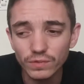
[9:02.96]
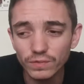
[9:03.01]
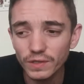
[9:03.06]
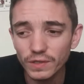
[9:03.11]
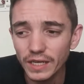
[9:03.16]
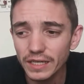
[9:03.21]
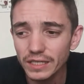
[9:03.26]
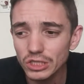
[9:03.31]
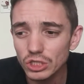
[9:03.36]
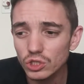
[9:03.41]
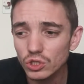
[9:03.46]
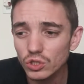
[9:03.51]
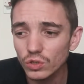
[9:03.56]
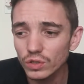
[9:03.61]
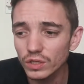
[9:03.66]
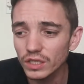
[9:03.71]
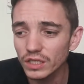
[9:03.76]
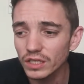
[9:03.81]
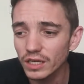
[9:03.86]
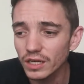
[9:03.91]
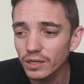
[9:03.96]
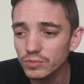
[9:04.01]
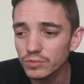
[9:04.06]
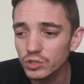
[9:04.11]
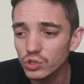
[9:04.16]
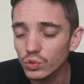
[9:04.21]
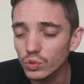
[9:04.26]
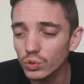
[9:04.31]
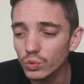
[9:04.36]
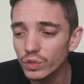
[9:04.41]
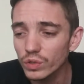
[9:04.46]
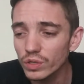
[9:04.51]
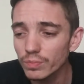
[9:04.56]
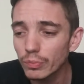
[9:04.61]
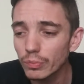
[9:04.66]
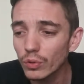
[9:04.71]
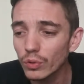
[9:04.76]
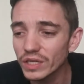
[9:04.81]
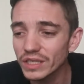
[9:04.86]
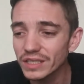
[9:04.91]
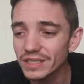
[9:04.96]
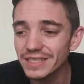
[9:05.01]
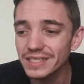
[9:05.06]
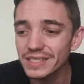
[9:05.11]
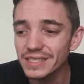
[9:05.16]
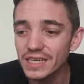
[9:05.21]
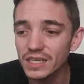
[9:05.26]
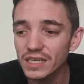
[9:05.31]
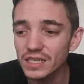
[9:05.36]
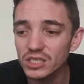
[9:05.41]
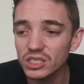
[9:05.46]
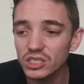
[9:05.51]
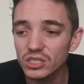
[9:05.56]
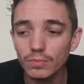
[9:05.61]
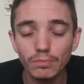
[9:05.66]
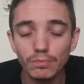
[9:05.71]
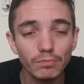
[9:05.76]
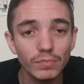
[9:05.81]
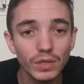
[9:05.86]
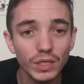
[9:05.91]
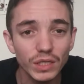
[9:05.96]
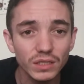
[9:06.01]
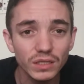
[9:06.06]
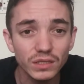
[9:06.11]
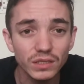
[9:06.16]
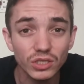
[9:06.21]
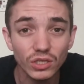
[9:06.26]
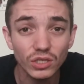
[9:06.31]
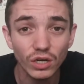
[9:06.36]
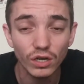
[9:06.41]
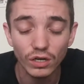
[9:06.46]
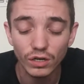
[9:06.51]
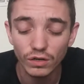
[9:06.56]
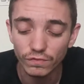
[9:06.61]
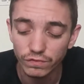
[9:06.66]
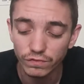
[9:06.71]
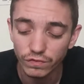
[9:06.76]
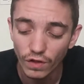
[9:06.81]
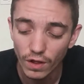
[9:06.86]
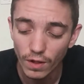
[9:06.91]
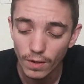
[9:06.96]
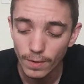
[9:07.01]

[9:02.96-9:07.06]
of that, so it comes to 3.6 mils of